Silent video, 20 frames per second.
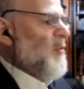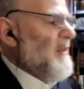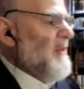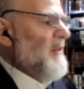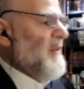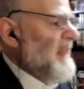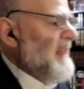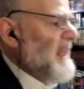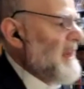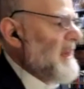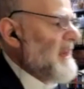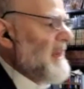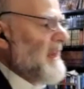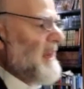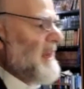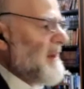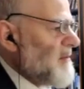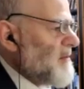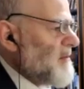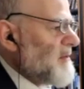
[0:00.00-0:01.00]

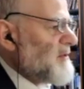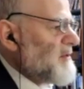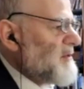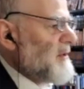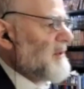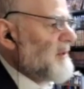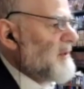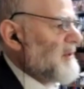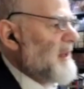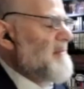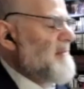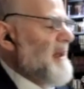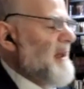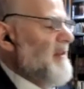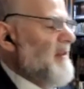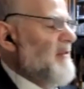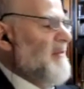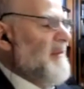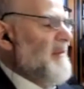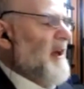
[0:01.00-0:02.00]
linen, which
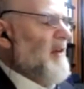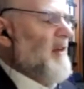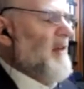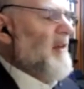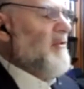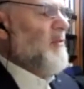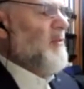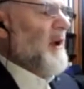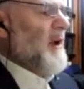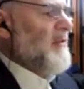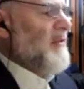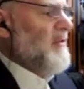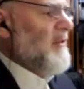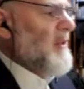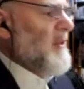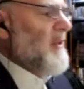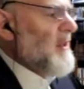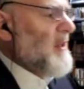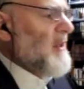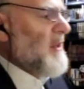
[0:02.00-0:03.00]
linen makes the best
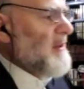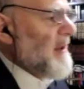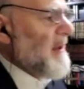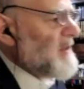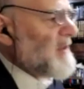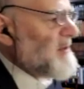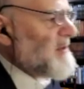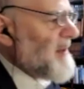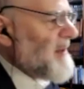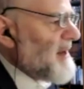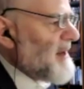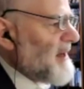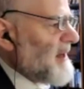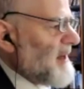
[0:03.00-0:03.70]
wicks. Can you